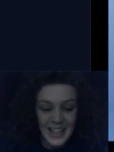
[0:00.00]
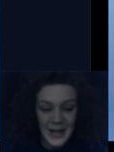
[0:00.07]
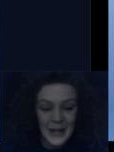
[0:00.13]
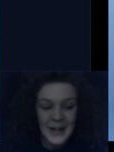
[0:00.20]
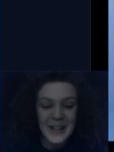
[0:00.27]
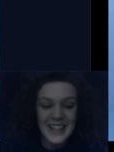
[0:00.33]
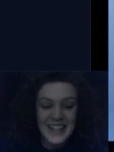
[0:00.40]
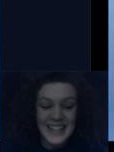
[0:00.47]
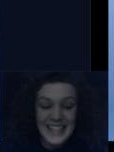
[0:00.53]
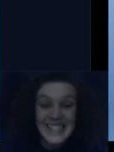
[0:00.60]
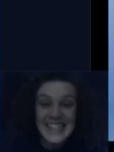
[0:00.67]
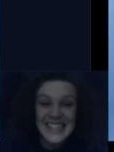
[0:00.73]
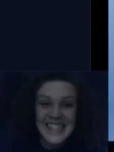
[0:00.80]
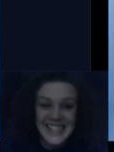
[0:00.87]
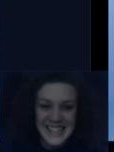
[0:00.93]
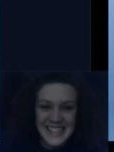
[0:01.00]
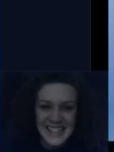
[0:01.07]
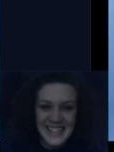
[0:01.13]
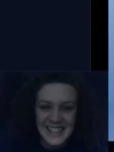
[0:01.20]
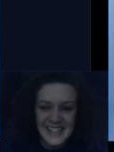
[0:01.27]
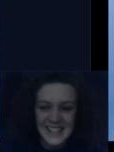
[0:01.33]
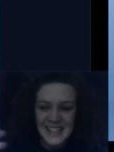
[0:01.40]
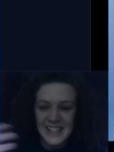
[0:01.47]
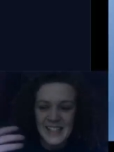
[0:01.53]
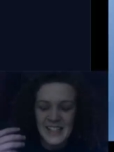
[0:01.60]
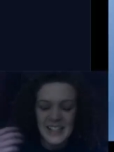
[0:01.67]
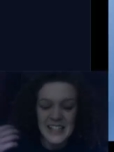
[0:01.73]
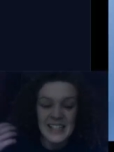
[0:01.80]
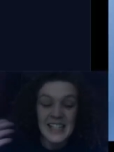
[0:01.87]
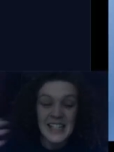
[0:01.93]
carry these diseases.
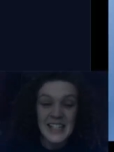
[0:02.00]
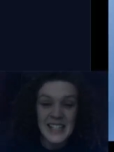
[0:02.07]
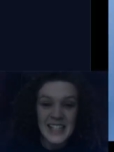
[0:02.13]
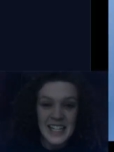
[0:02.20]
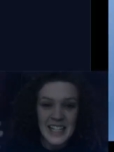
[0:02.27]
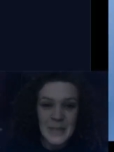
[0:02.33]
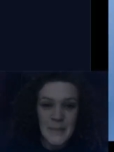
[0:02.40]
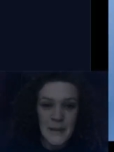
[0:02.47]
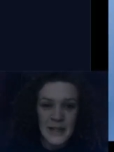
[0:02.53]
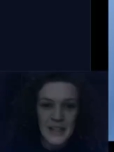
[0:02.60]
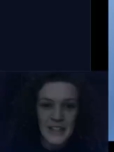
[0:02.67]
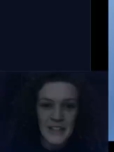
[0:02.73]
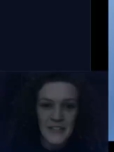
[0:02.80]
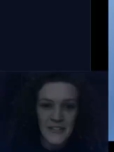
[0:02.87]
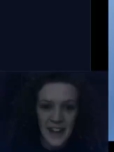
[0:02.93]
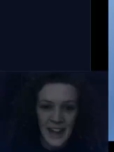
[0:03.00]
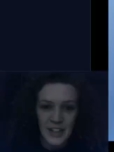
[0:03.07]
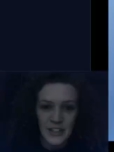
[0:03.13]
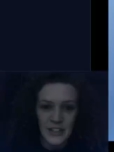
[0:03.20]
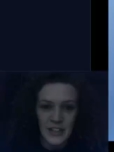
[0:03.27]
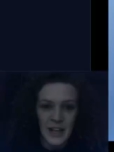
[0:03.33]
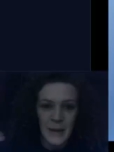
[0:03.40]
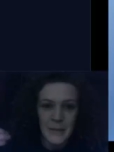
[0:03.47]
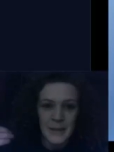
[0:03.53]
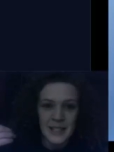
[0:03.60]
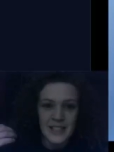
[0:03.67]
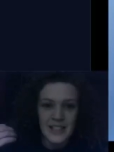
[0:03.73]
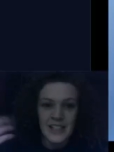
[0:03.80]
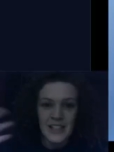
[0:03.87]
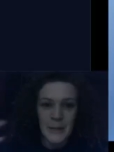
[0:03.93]
That's a density dependent factor. That
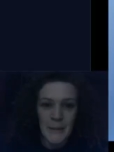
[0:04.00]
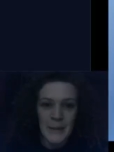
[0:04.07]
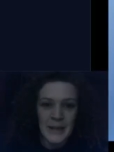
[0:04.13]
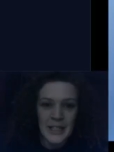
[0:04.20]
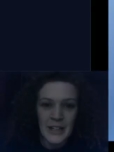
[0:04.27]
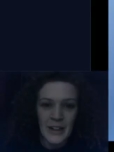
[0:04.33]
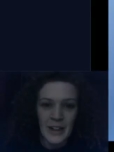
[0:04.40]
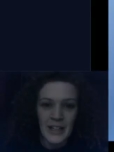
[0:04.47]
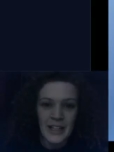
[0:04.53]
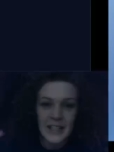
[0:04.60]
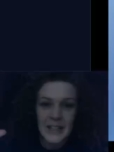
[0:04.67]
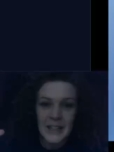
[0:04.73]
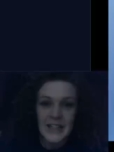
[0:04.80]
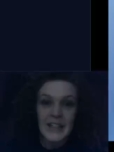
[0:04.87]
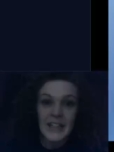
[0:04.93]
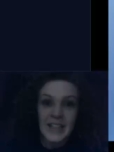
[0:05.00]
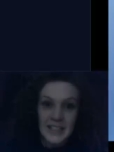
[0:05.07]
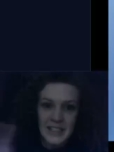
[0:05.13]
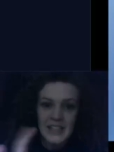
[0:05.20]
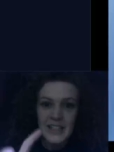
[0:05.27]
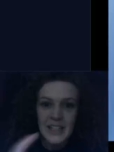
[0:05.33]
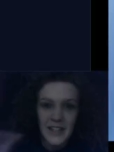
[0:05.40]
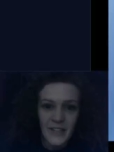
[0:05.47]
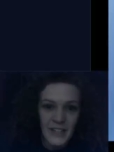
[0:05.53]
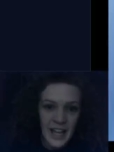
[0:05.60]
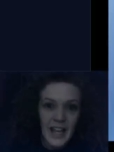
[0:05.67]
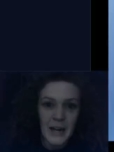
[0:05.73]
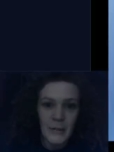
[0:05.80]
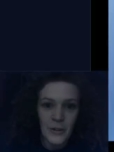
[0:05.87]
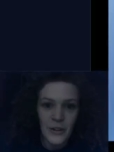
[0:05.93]
means it's dependent on the density of
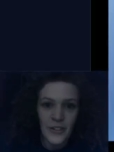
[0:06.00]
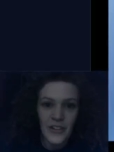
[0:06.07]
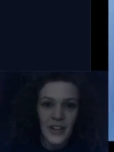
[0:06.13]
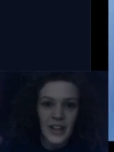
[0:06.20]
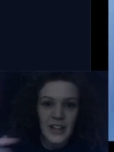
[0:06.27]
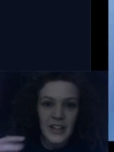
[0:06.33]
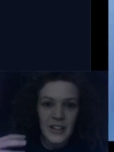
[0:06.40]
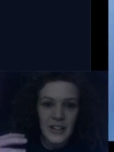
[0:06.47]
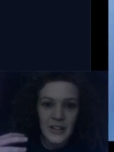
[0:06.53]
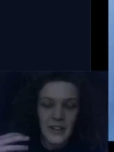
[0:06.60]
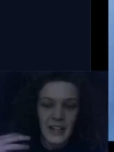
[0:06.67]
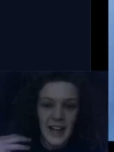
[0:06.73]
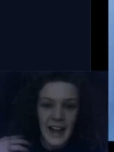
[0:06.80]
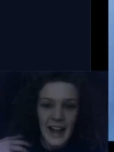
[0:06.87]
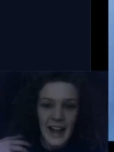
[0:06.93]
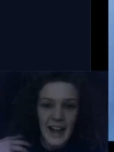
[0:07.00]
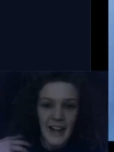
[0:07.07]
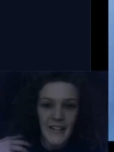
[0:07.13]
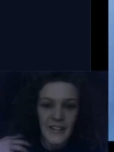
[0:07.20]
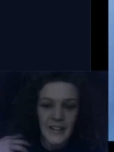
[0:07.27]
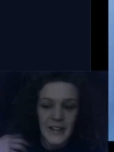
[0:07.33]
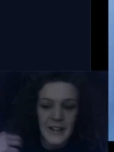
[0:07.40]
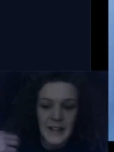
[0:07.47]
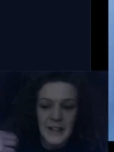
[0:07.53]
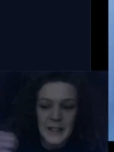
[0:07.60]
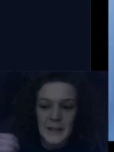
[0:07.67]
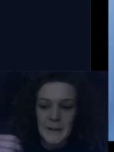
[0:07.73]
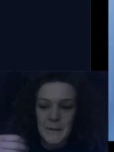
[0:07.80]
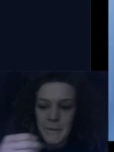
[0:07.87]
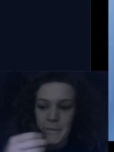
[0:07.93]
the animals. You're going to have,
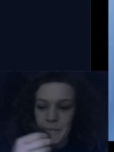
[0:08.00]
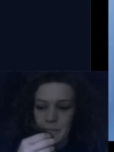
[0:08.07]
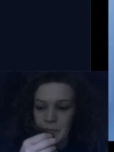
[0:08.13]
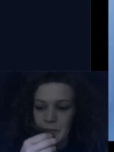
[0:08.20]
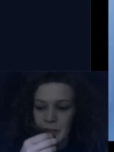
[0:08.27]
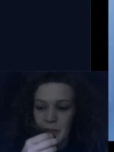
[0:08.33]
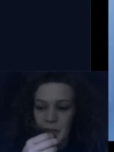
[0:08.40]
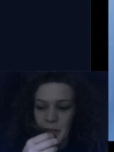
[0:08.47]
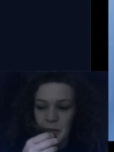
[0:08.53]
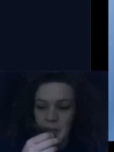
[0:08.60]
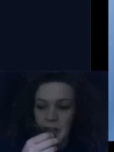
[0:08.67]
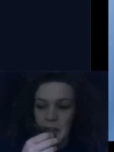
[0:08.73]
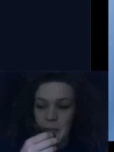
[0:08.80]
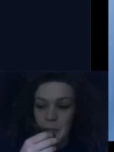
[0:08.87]
um, you know,